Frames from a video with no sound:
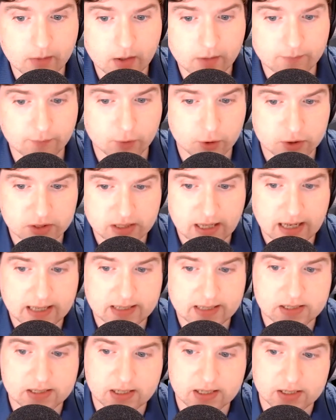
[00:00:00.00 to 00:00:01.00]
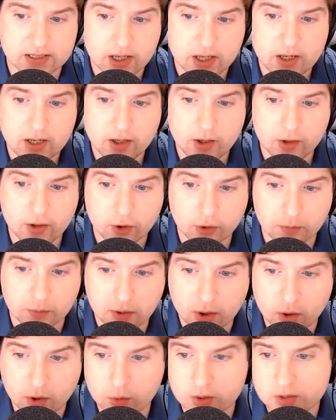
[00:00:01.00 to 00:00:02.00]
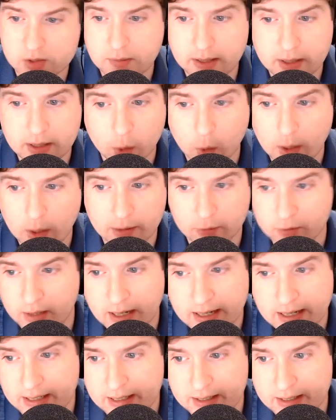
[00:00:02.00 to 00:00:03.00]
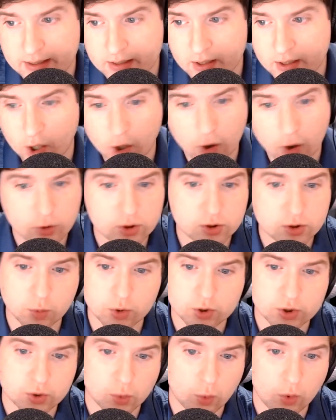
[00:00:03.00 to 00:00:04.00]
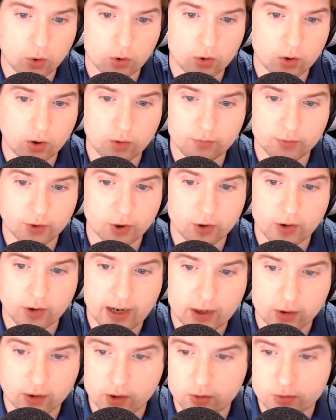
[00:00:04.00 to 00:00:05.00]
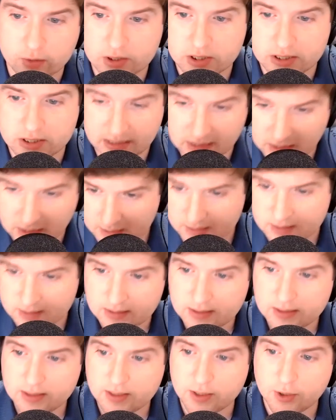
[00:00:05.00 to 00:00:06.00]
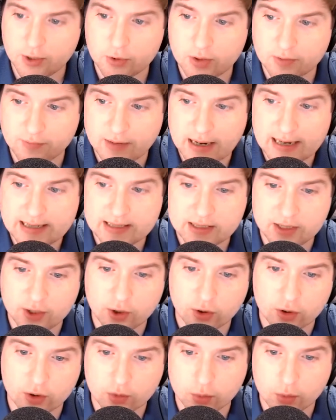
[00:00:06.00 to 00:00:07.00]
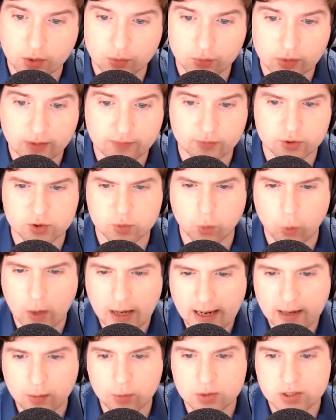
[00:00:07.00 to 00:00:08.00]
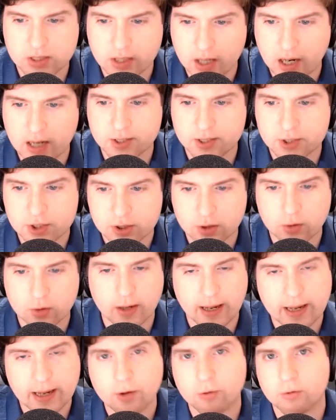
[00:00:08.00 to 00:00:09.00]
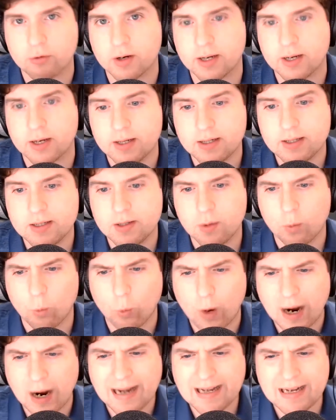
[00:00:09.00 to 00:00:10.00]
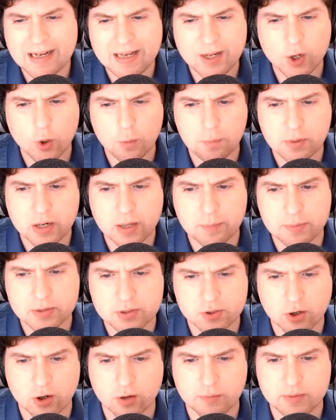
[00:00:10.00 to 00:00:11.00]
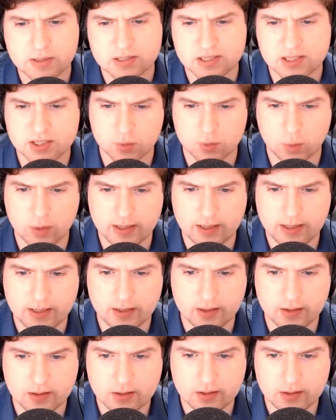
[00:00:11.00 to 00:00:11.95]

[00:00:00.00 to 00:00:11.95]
Verse 9 says, your bow was made quite ready. Oaths were sworn over your arrows, Selah. You divided the earth with rivers. Why was God so angry? Why did he open up his armies this way?